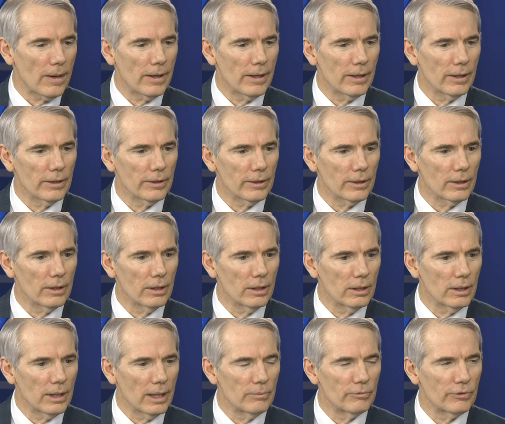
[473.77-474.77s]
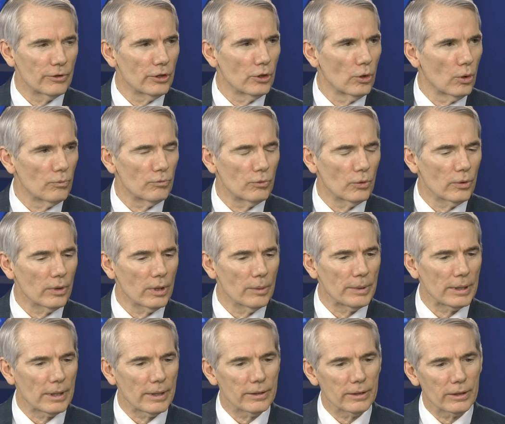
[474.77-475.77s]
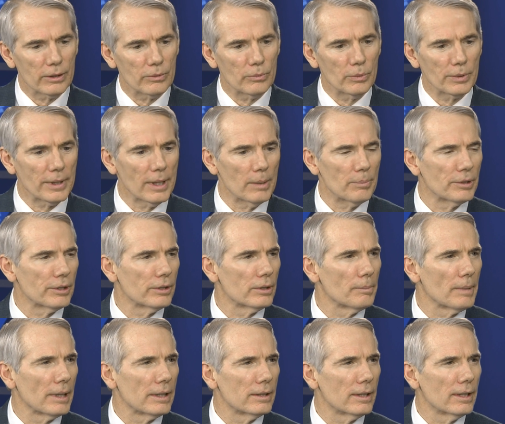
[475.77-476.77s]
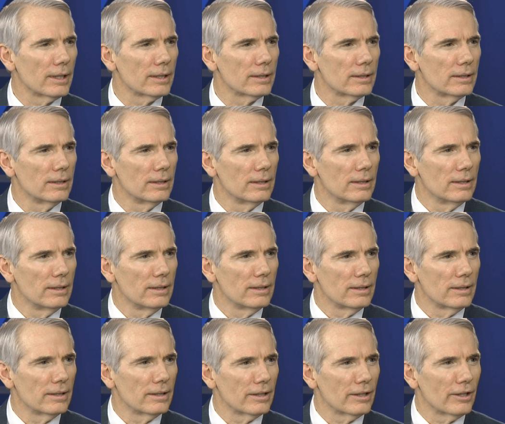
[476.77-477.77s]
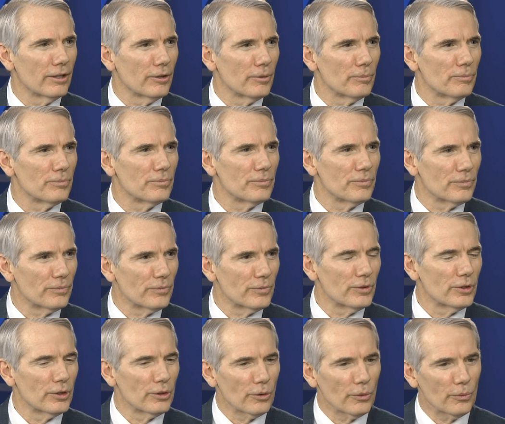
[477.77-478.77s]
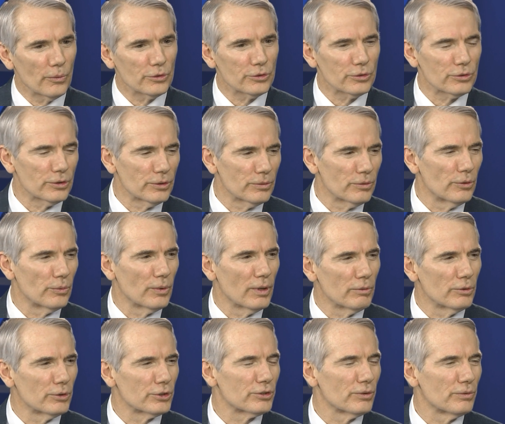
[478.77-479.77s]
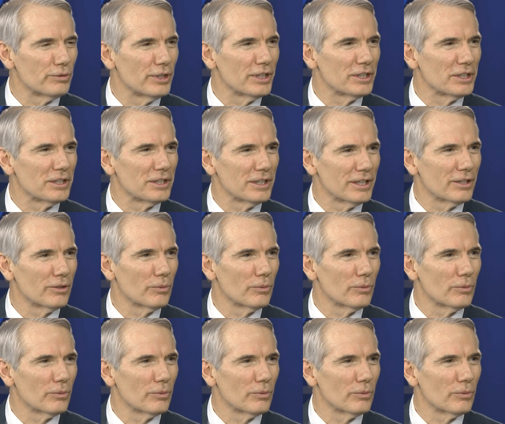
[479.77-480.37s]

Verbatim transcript: And uh, I'm very hopeful. I mean, I think what happened in the Maidan, um, you know, was the, the revolution of dignity.